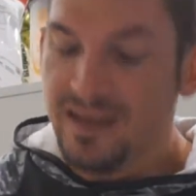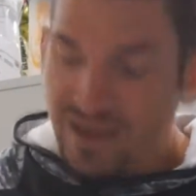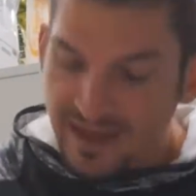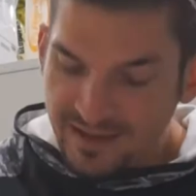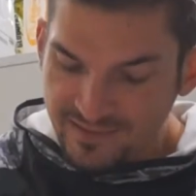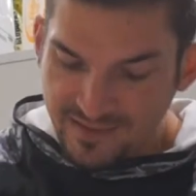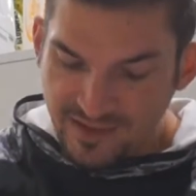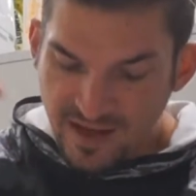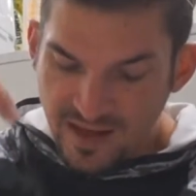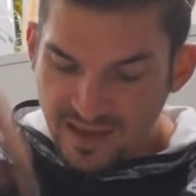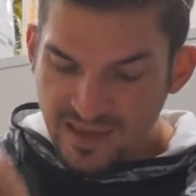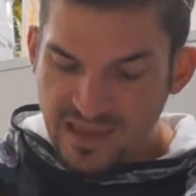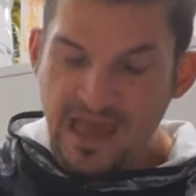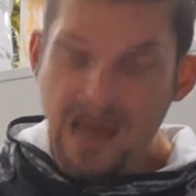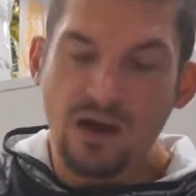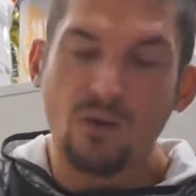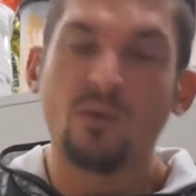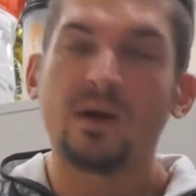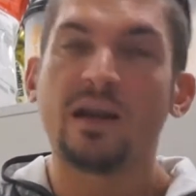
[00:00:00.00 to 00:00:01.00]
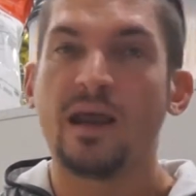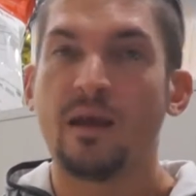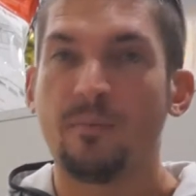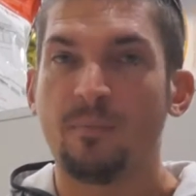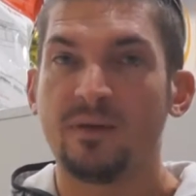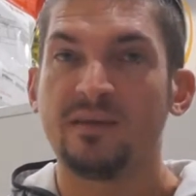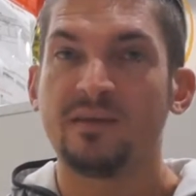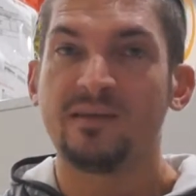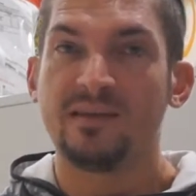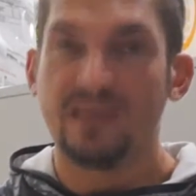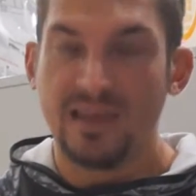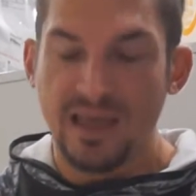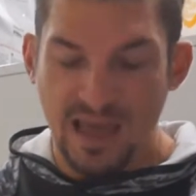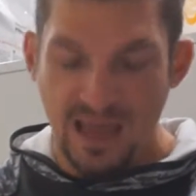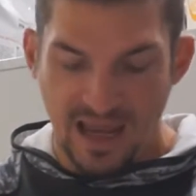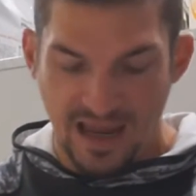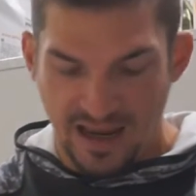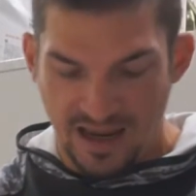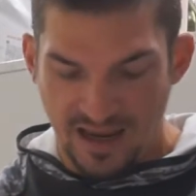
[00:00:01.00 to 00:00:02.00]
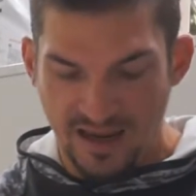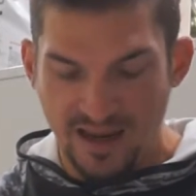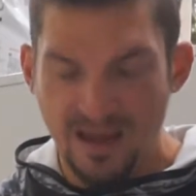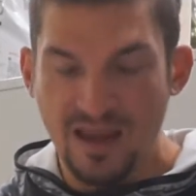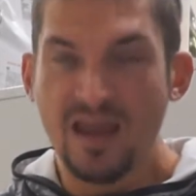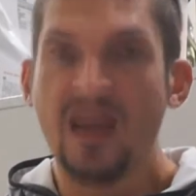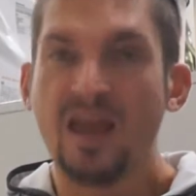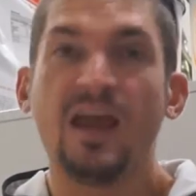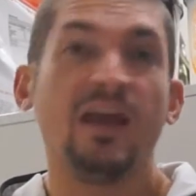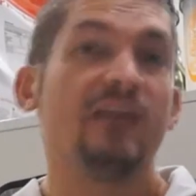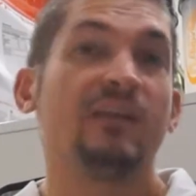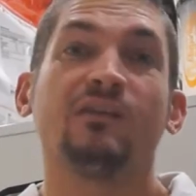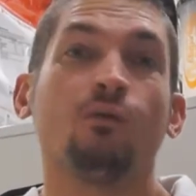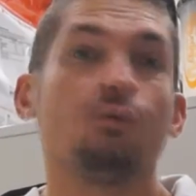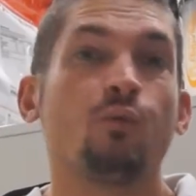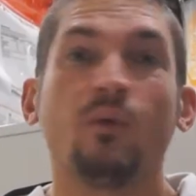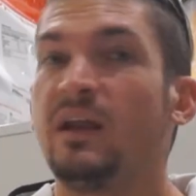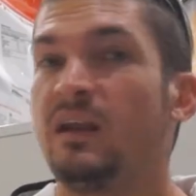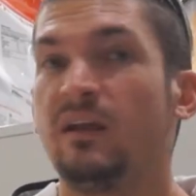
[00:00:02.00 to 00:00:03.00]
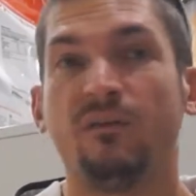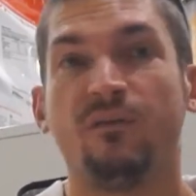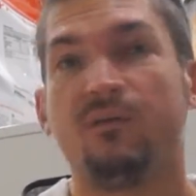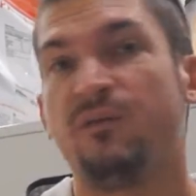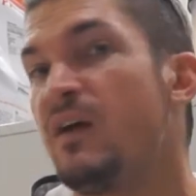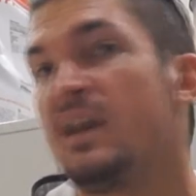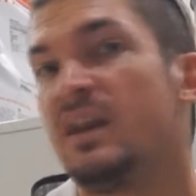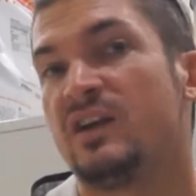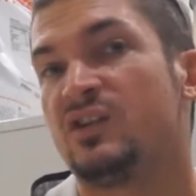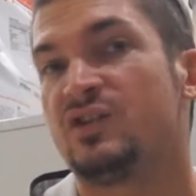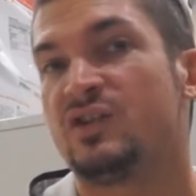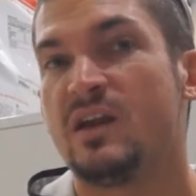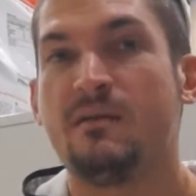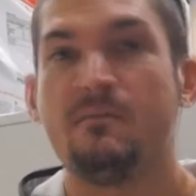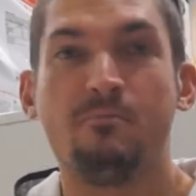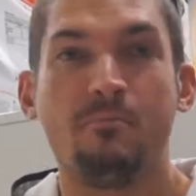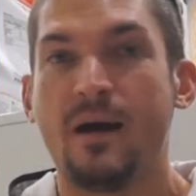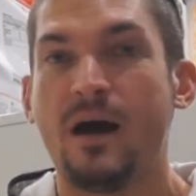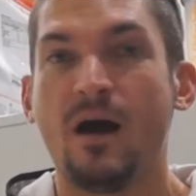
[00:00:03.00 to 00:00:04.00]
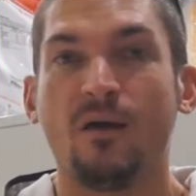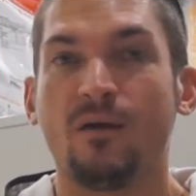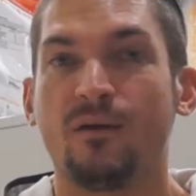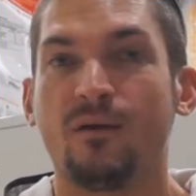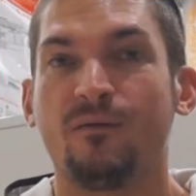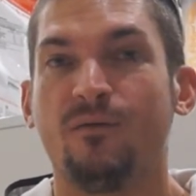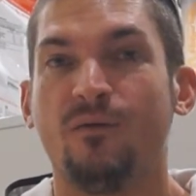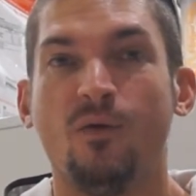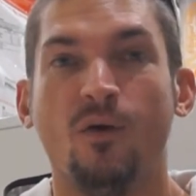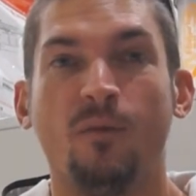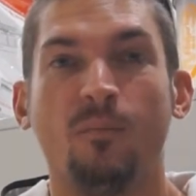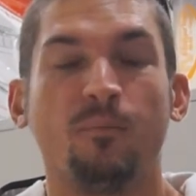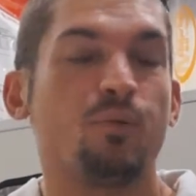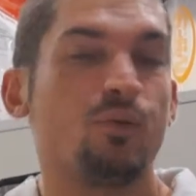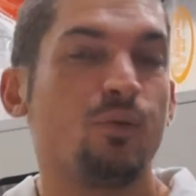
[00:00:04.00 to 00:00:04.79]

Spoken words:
Yes, that what happens there is already finished and powdered for.